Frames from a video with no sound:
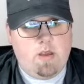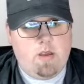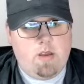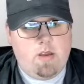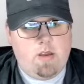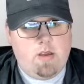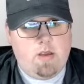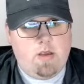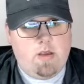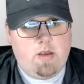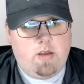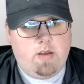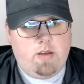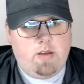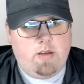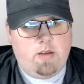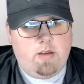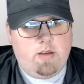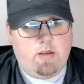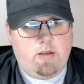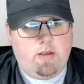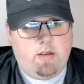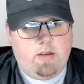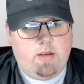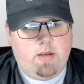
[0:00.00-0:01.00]

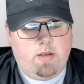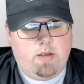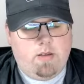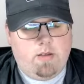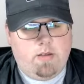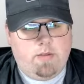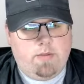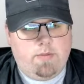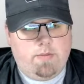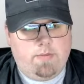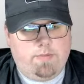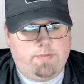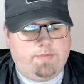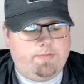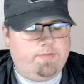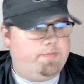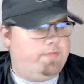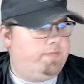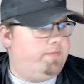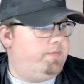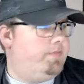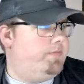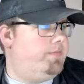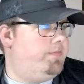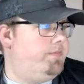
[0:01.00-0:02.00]

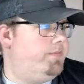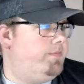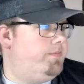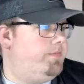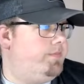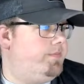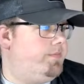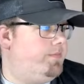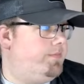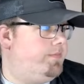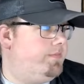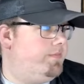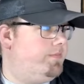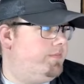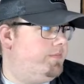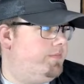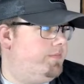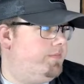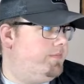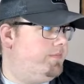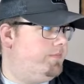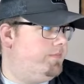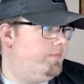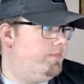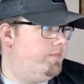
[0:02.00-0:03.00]

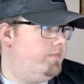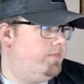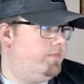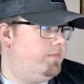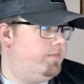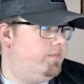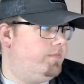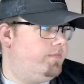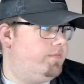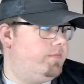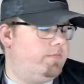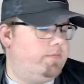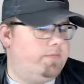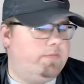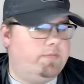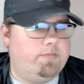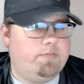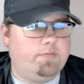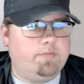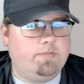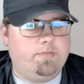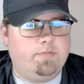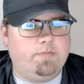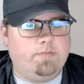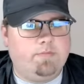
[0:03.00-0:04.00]

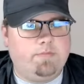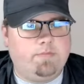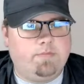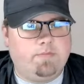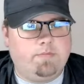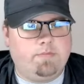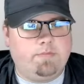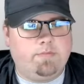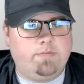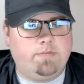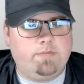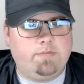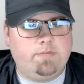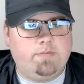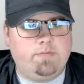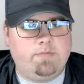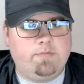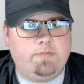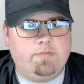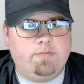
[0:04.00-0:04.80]
[no speech]